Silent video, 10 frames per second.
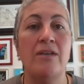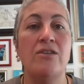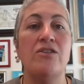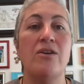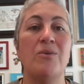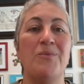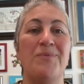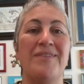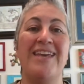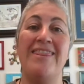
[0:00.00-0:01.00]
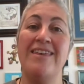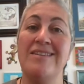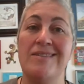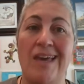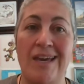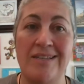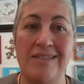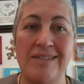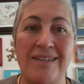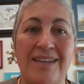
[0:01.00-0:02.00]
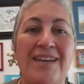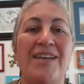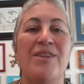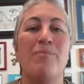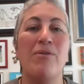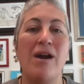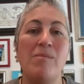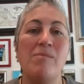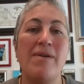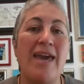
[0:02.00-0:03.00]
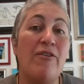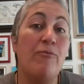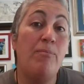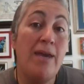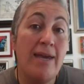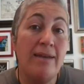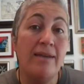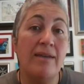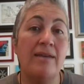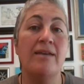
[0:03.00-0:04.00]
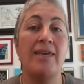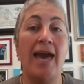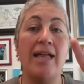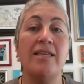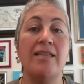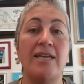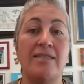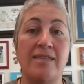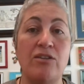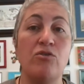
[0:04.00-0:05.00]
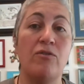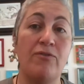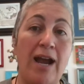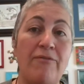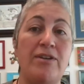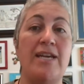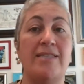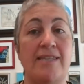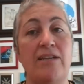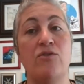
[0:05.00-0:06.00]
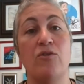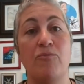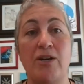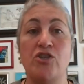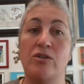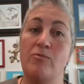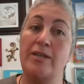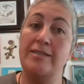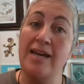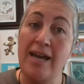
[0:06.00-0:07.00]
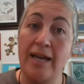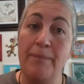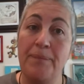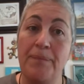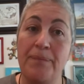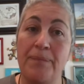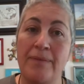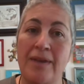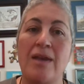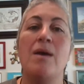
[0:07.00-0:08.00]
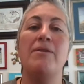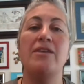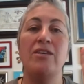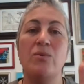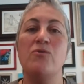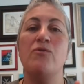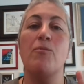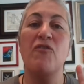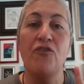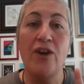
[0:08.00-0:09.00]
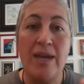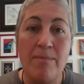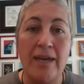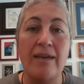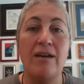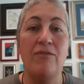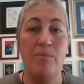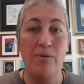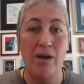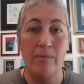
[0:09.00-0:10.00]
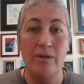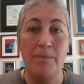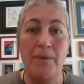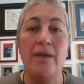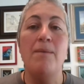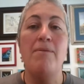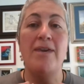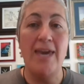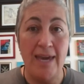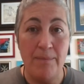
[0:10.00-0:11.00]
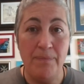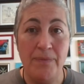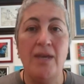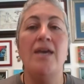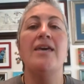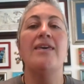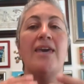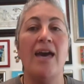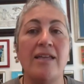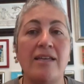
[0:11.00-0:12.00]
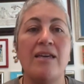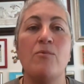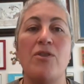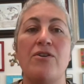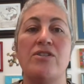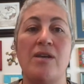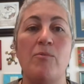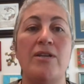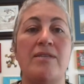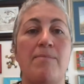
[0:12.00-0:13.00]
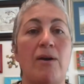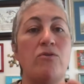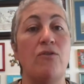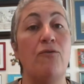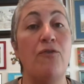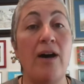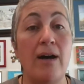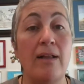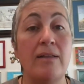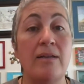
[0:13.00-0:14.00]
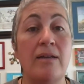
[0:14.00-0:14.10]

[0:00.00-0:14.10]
So in this case, the problem may have been calculate center of gravity and center of pressure in real time, but the useful framing of the problem became calculate whether someone is about to fall